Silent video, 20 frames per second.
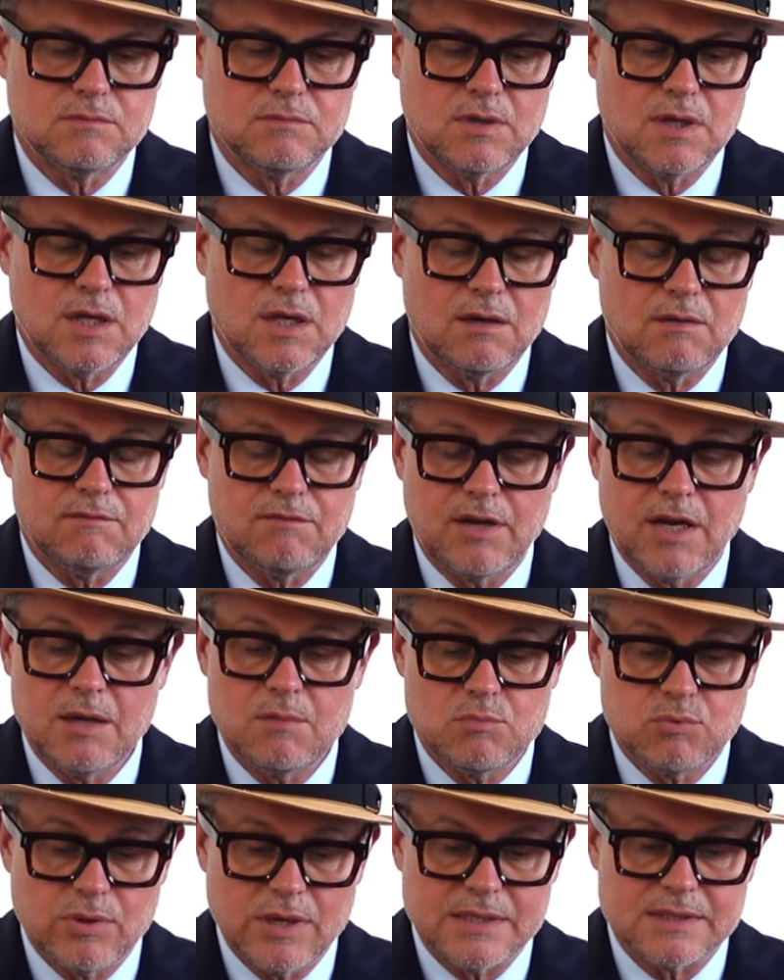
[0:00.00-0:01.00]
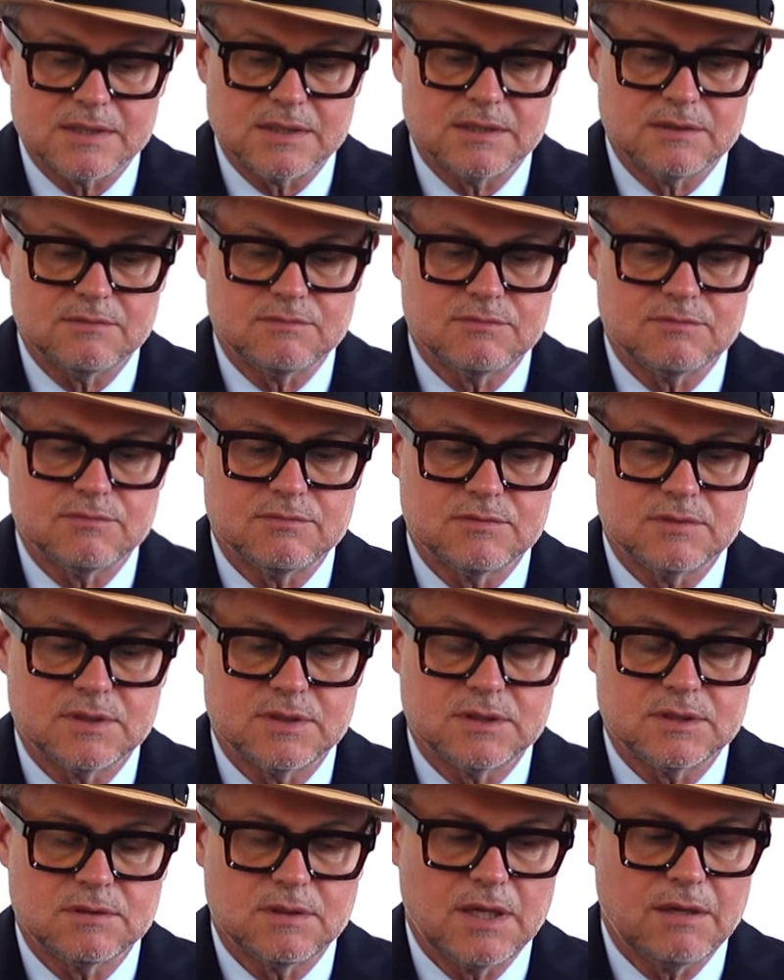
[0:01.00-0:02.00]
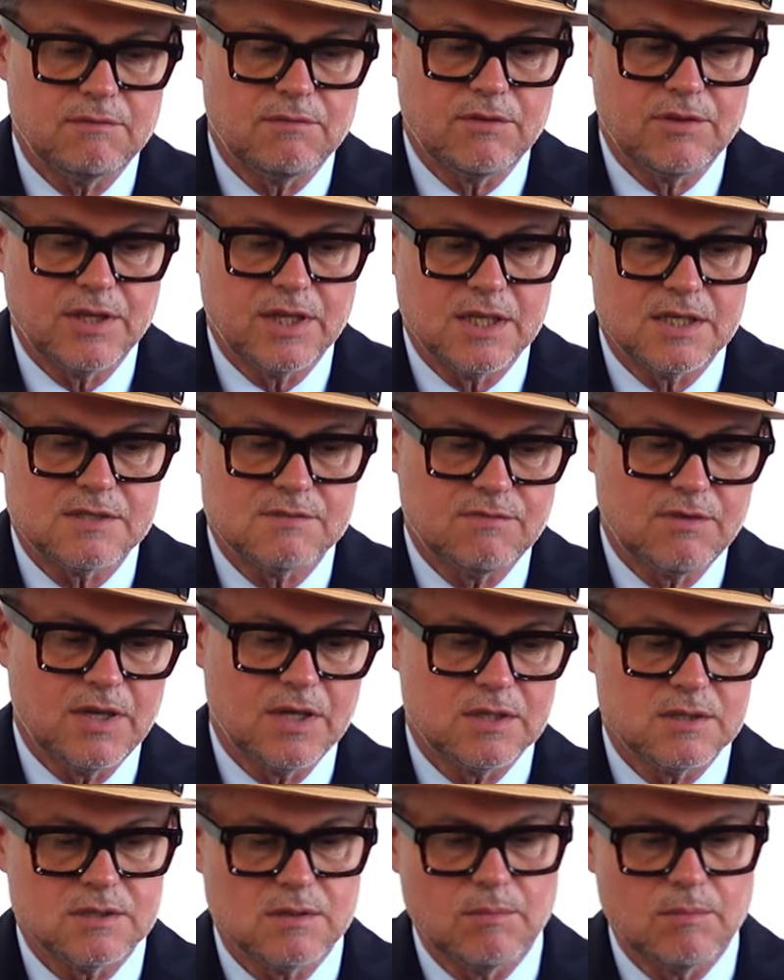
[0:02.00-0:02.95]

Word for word: uh, very impressive. Everything is fixed.